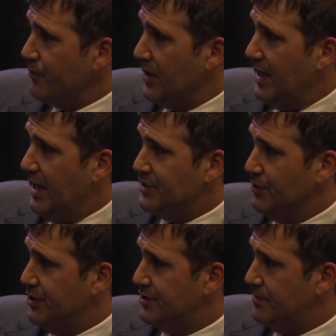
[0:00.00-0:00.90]
And so
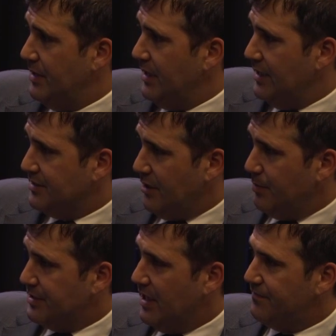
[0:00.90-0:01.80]
it's a little
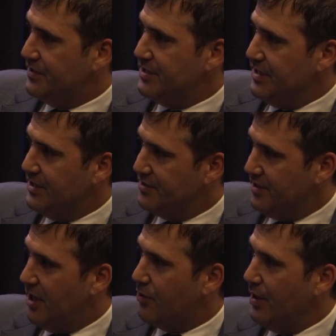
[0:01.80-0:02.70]
bit tough to see this. There's a
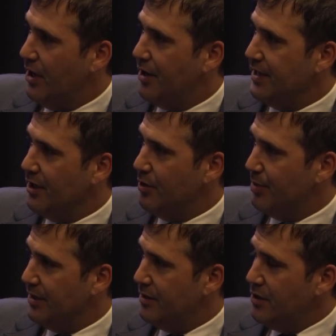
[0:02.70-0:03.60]
lot going on here,
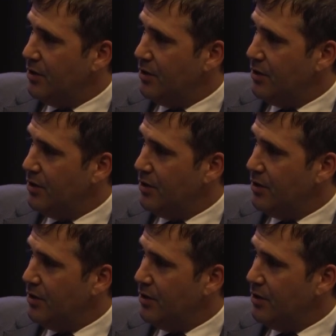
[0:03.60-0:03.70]
but